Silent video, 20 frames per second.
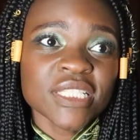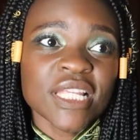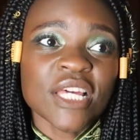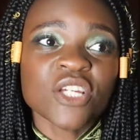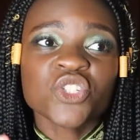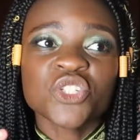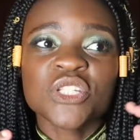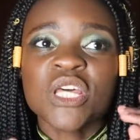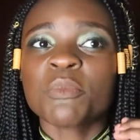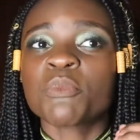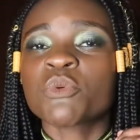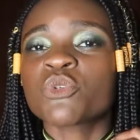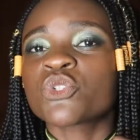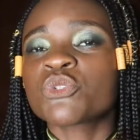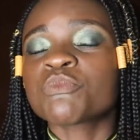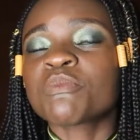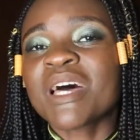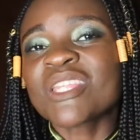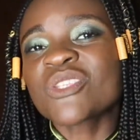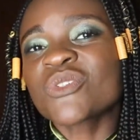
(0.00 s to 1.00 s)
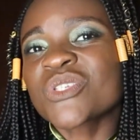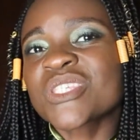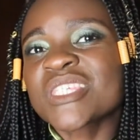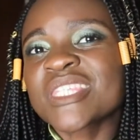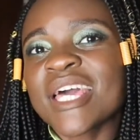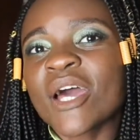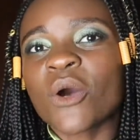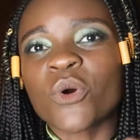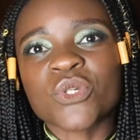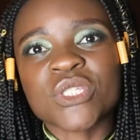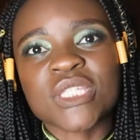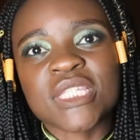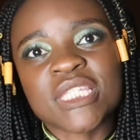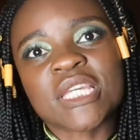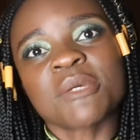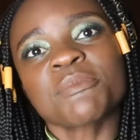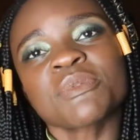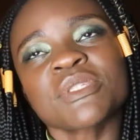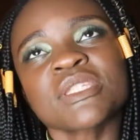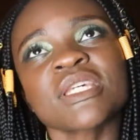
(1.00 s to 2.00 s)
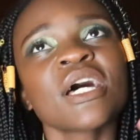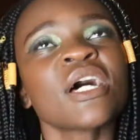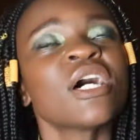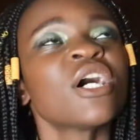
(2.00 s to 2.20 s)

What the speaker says: like should I put buttons there or zips,